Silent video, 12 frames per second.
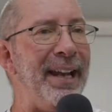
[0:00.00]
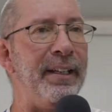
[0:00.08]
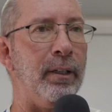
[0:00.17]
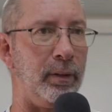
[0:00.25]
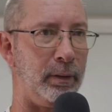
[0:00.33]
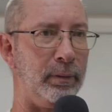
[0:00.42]

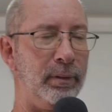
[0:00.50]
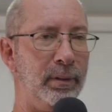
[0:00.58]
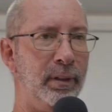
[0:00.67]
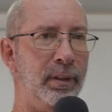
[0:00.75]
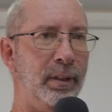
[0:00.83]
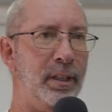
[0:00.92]
Daniel
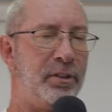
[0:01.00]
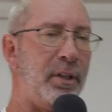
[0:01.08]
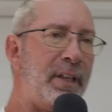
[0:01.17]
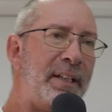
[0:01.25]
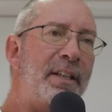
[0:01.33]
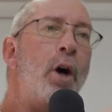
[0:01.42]

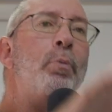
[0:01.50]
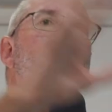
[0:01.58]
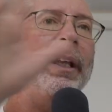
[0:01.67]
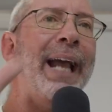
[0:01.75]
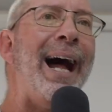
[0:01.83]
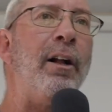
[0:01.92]
so that
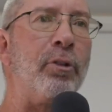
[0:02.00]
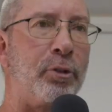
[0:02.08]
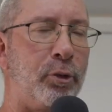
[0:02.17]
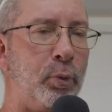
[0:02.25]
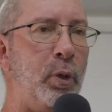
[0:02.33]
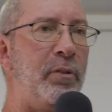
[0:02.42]
nobody
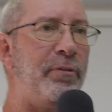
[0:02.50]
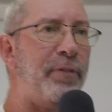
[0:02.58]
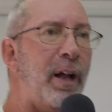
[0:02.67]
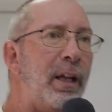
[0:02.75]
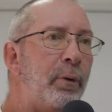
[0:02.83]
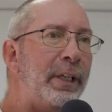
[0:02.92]
else would
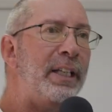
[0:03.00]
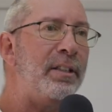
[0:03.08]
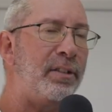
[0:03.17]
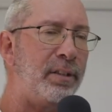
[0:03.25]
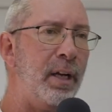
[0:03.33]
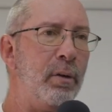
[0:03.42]
follow
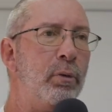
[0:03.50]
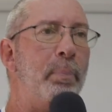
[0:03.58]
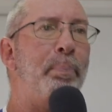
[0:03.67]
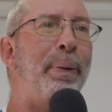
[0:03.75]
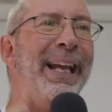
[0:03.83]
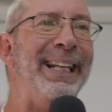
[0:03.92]
his
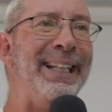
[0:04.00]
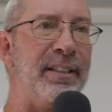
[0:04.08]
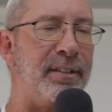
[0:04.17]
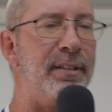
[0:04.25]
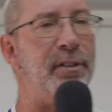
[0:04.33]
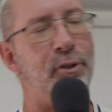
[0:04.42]

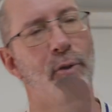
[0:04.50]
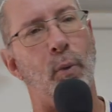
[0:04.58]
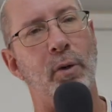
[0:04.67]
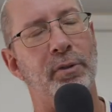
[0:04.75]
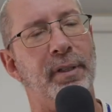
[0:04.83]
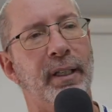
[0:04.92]
rebelliousness
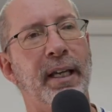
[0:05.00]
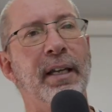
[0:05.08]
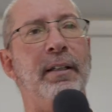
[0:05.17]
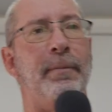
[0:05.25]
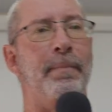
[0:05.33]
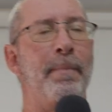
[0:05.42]
towards the
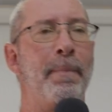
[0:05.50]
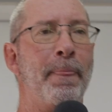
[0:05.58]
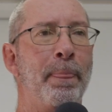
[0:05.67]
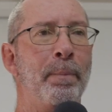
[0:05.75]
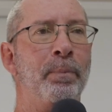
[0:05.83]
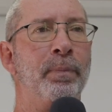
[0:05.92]
king.
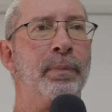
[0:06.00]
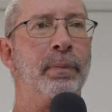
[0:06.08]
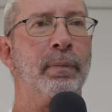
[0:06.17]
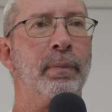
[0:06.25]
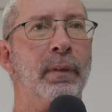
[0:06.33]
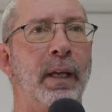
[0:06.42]

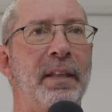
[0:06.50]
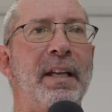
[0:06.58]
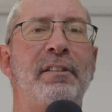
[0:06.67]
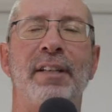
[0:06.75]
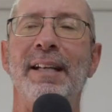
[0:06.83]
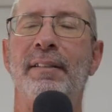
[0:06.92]
And they
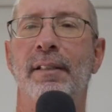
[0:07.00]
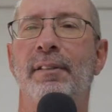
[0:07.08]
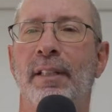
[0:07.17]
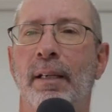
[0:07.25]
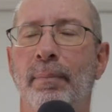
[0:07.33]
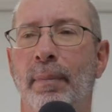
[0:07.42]

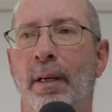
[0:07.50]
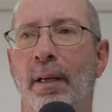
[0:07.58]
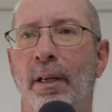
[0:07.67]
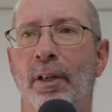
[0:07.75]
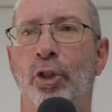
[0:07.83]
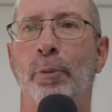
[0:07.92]
sentenced him
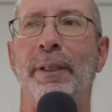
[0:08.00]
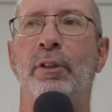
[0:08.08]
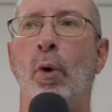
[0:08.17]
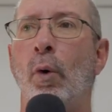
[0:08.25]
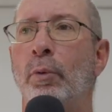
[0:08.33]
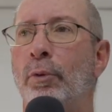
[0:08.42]
to be
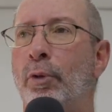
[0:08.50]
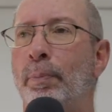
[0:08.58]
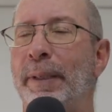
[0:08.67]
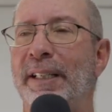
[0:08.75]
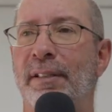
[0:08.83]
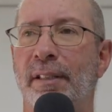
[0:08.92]
torn to
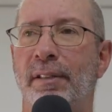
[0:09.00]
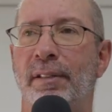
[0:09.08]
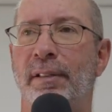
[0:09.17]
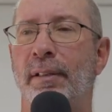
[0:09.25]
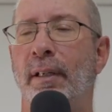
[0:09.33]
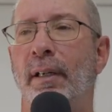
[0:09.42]

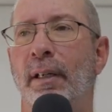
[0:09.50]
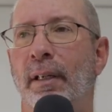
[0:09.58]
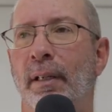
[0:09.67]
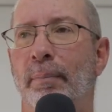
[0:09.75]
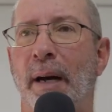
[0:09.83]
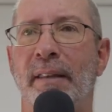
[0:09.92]
pieces
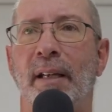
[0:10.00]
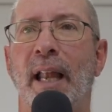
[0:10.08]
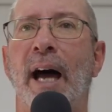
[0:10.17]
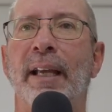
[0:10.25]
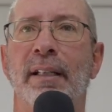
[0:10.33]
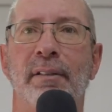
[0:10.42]
by the
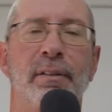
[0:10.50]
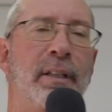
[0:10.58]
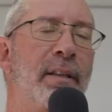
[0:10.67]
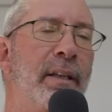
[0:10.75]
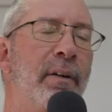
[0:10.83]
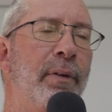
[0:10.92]
lions
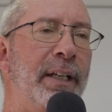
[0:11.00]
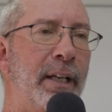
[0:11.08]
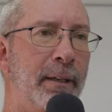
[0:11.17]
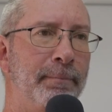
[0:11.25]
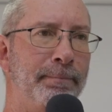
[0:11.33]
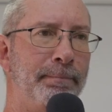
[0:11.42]
in the arena.